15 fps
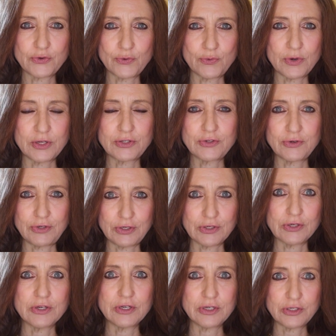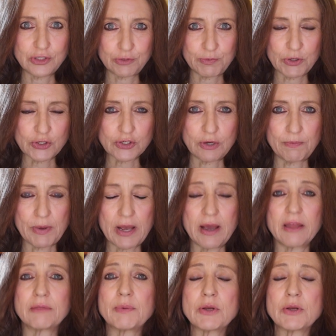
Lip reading: door to your spiritual path,